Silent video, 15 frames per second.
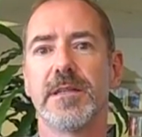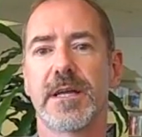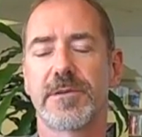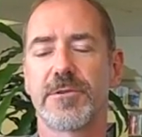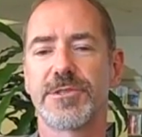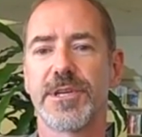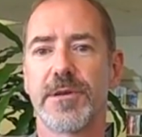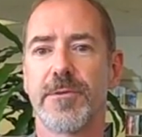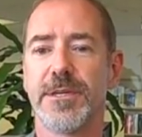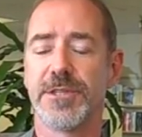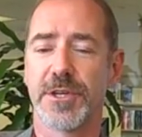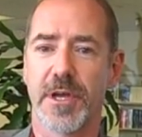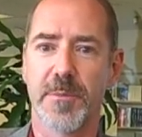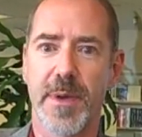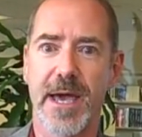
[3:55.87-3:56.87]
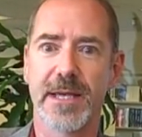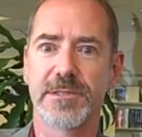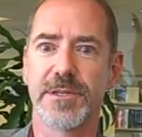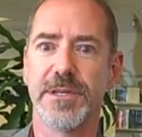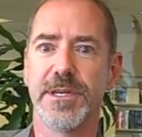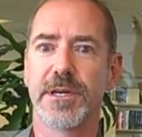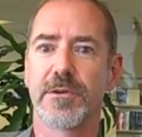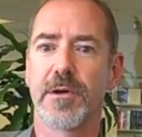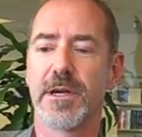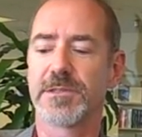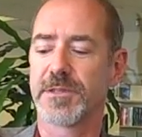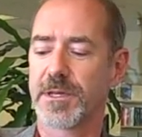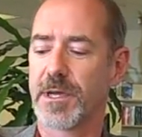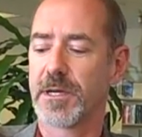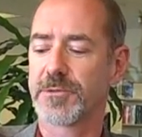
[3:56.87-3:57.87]
electric generation capacity across
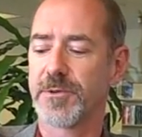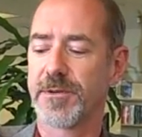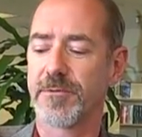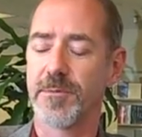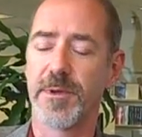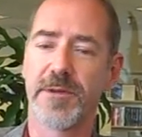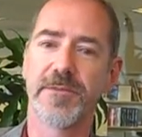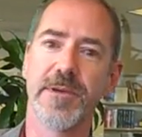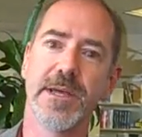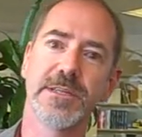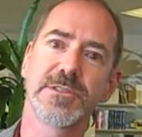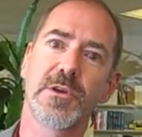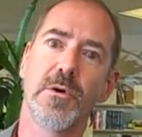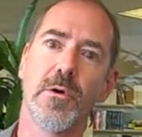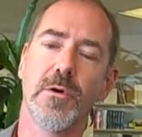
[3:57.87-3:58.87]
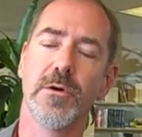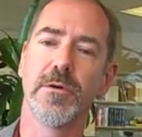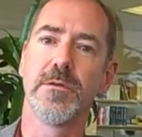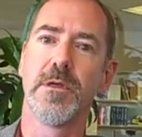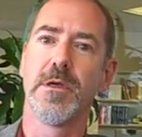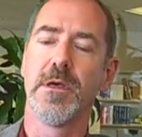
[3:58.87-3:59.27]
the country from advanced coal